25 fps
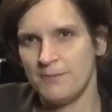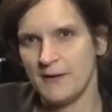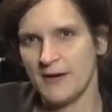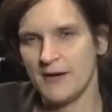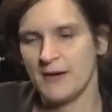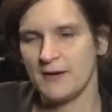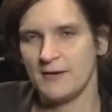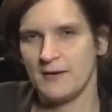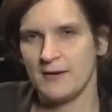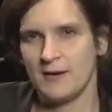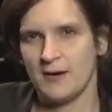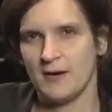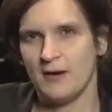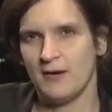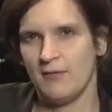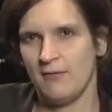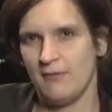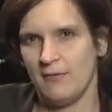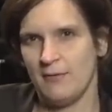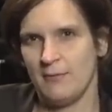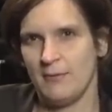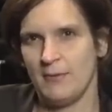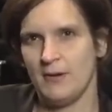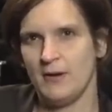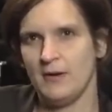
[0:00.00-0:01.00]
pick the
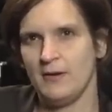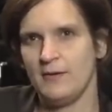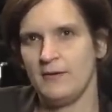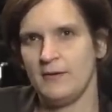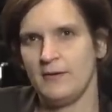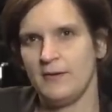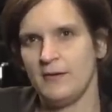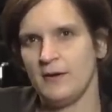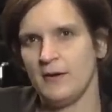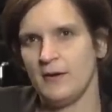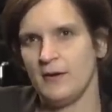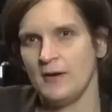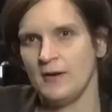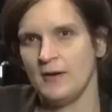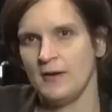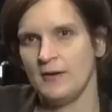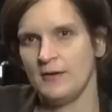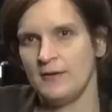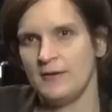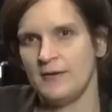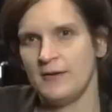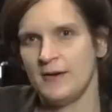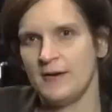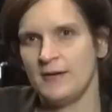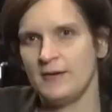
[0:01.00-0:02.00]
government. They are punished
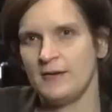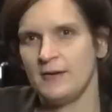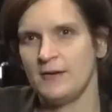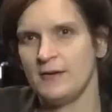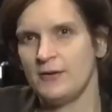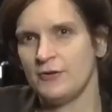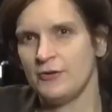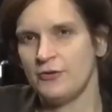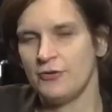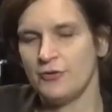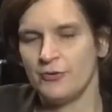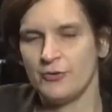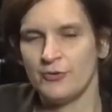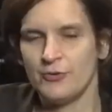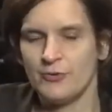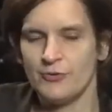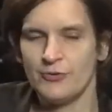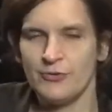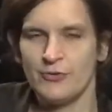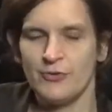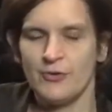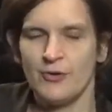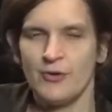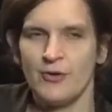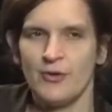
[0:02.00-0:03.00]
twice. They didn't
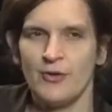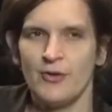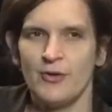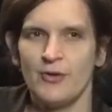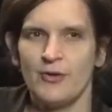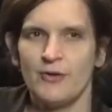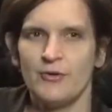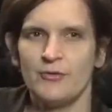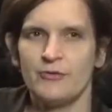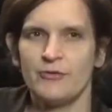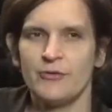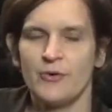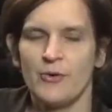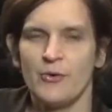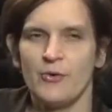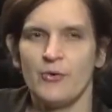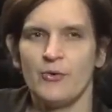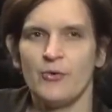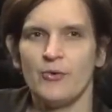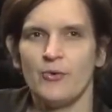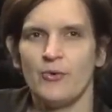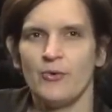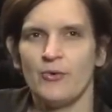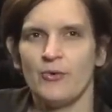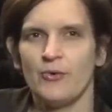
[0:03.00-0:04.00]
choose. Yeah.
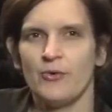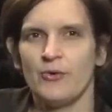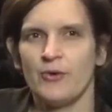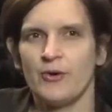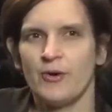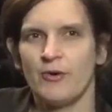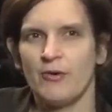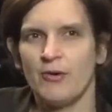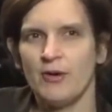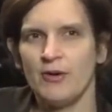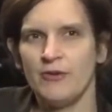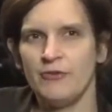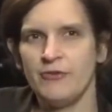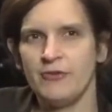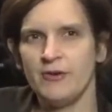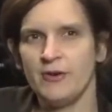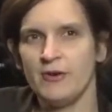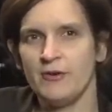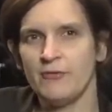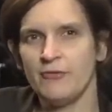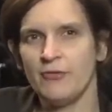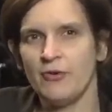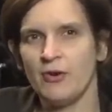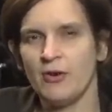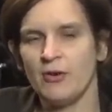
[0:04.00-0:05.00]
So the
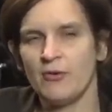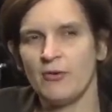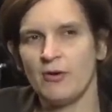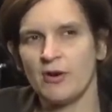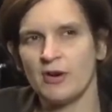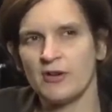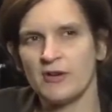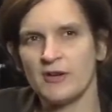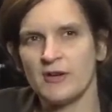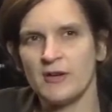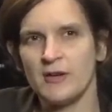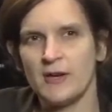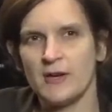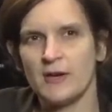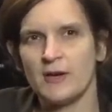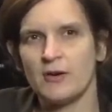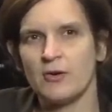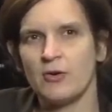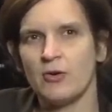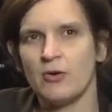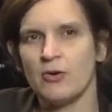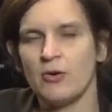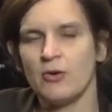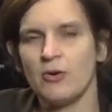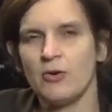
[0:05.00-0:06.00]
question for a country like
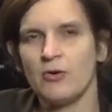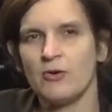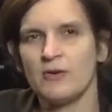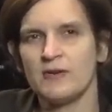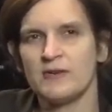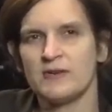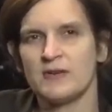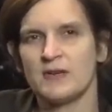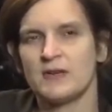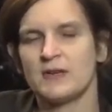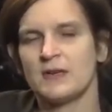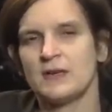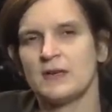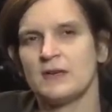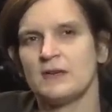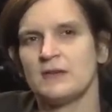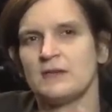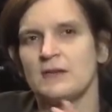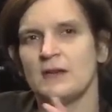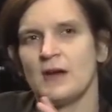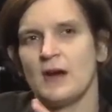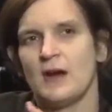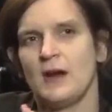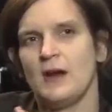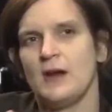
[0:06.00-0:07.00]
Congo is that
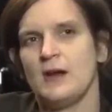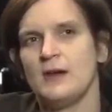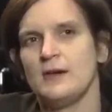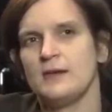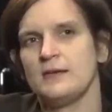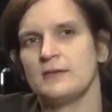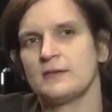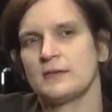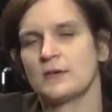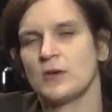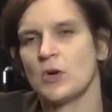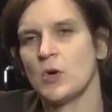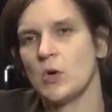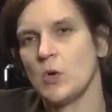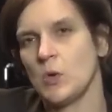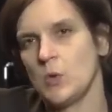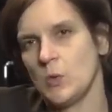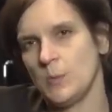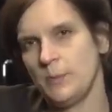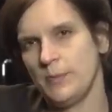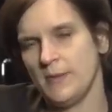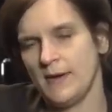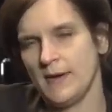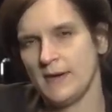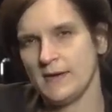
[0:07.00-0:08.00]
is there any
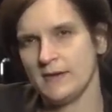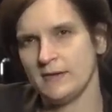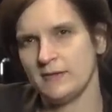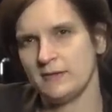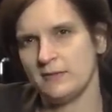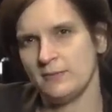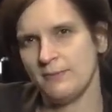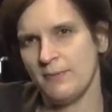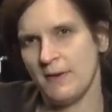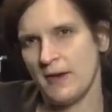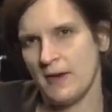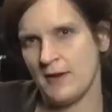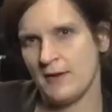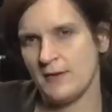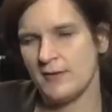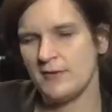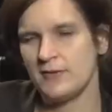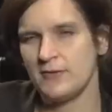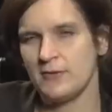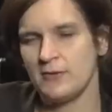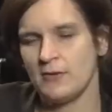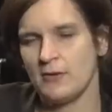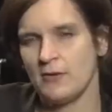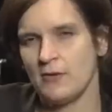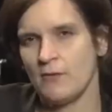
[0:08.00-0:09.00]
scope, any
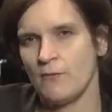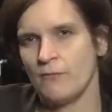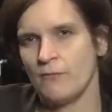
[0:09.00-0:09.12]
space